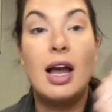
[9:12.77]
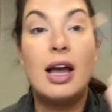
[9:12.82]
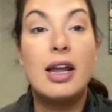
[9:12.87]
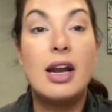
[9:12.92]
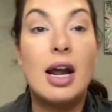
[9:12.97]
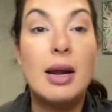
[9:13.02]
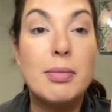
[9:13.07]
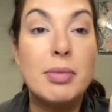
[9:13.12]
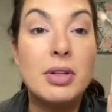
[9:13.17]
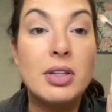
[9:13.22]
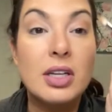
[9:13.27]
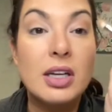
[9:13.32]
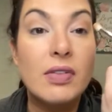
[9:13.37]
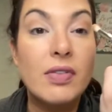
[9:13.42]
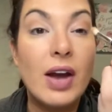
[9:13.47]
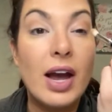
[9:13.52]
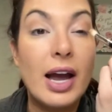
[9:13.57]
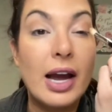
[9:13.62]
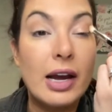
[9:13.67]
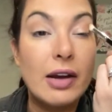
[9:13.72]
And I
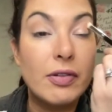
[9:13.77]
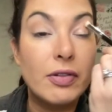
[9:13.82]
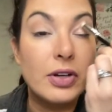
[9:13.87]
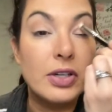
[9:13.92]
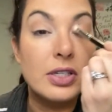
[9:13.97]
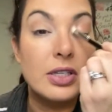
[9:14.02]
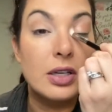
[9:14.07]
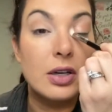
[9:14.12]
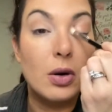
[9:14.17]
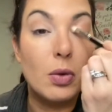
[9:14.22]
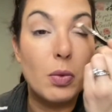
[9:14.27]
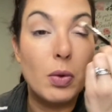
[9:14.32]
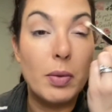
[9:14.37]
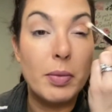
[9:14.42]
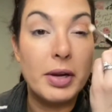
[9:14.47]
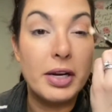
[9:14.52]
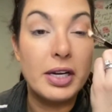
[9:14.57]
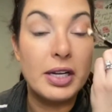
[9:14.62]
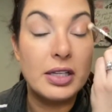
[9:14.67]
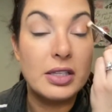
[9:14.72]
believe every single
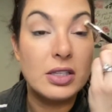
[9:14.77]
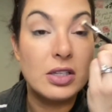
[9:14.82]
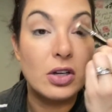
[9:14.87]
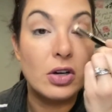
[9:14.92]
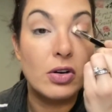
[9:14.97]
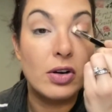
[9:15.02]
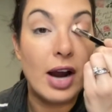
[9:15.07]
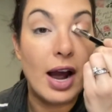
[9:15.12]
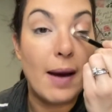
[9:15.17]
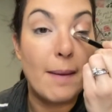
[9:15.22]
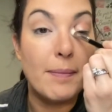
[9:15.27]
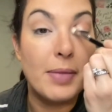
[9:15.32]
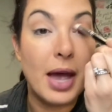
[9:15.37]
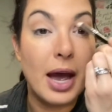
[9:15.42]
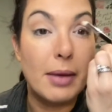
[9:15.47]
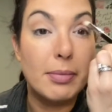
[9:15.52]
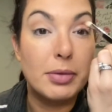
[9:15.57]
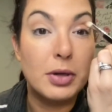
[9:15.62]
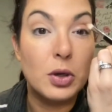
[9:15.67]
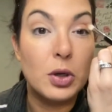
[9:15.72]
woman needs to grab
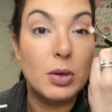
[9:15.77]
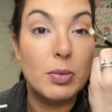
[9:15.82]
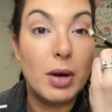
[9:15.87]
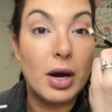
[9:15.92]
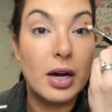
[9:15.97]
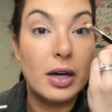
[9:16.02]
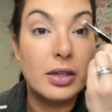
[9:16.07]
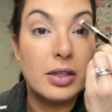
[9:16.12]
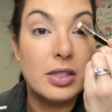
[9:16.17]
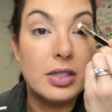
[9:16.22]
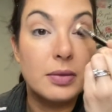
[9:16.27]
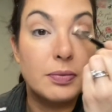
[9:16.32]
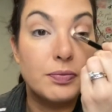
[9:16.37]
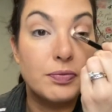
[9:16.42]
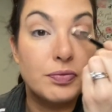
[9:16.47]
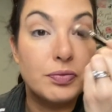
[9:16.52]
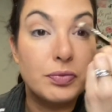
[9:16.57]
that beauty box.